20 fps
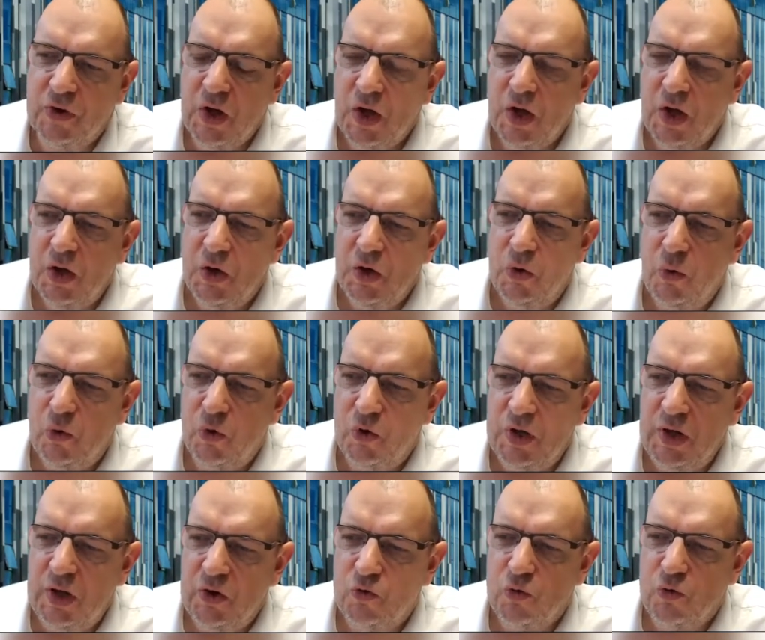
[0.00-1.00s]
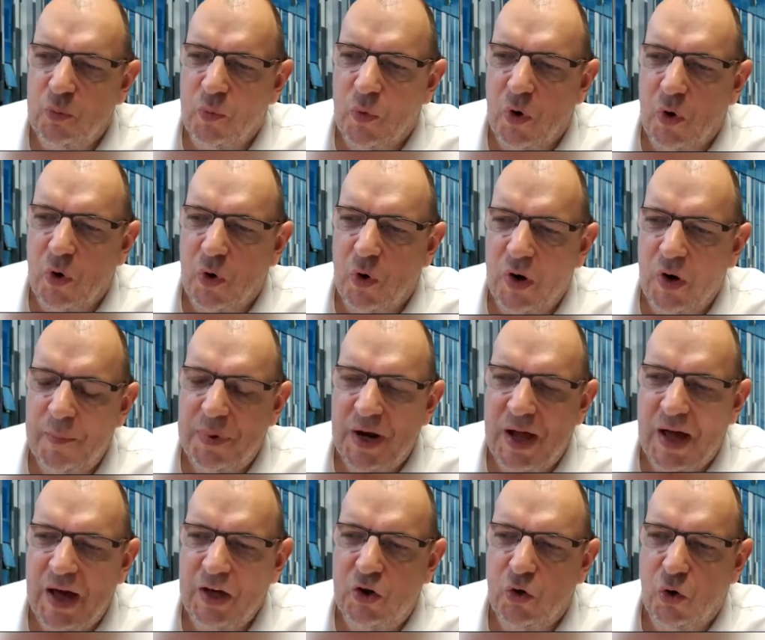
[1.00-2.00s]
who really do more
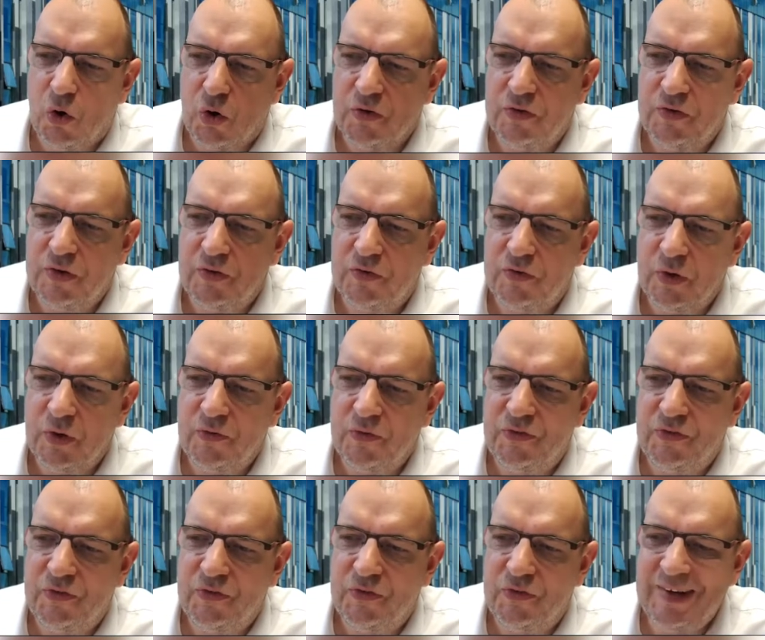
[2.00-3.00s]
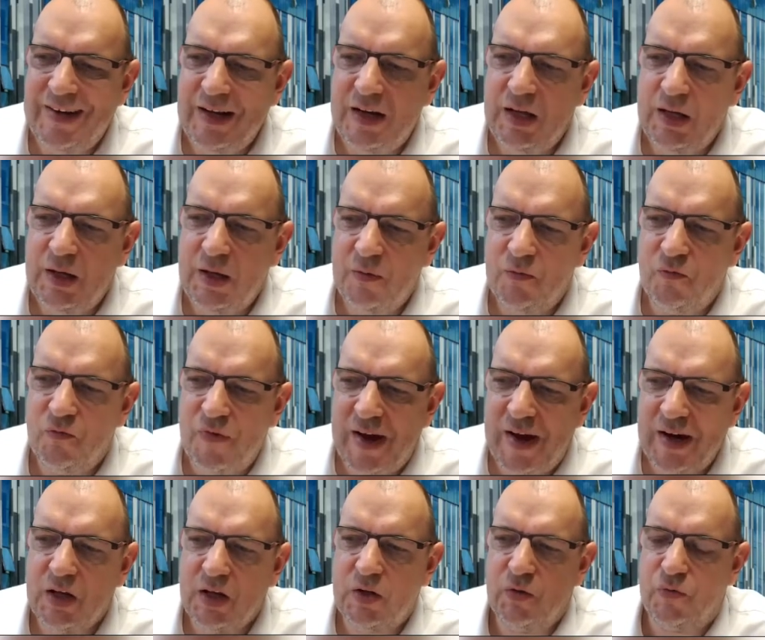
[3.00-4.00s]
applied courses. So it's really very
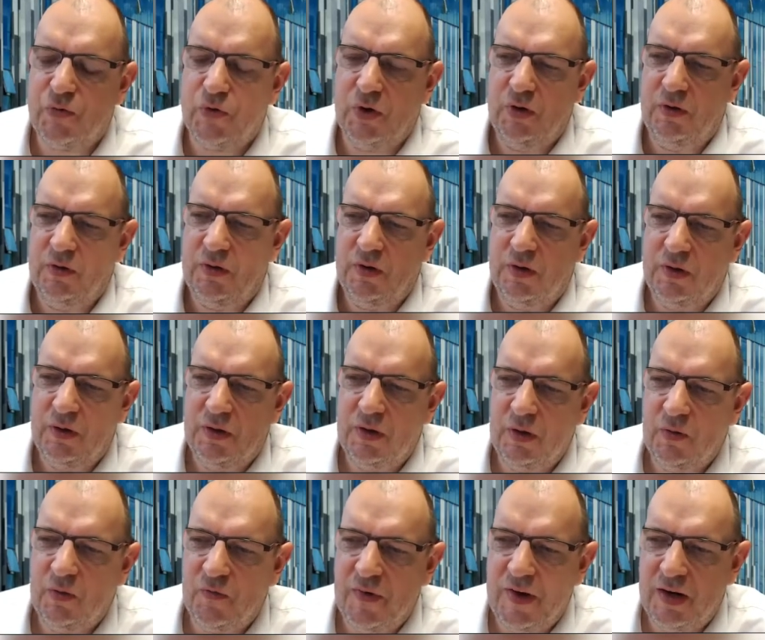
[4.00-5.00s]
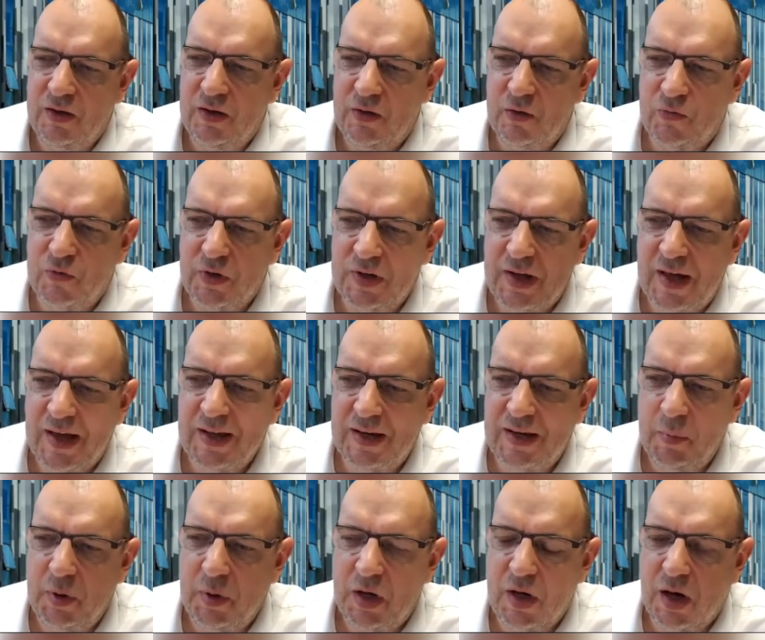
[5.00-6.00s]
different in very different
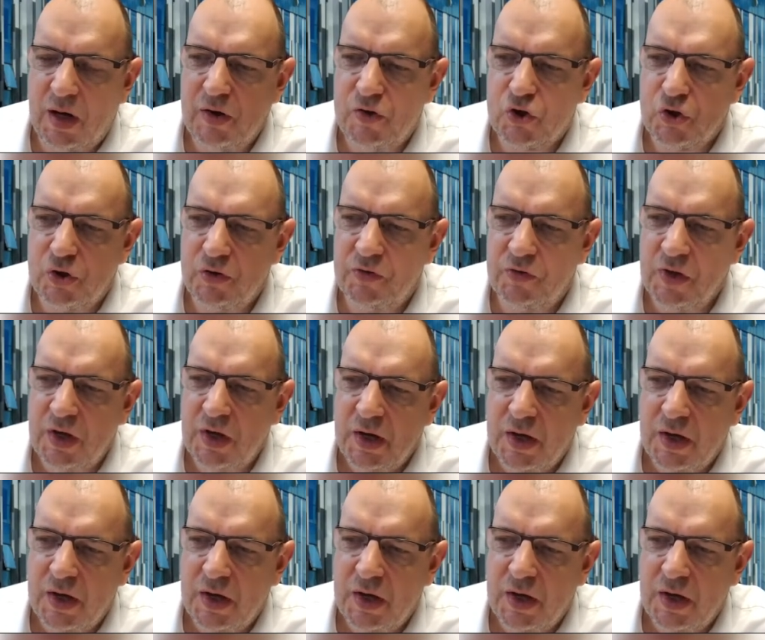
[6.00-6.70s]
academic cultures.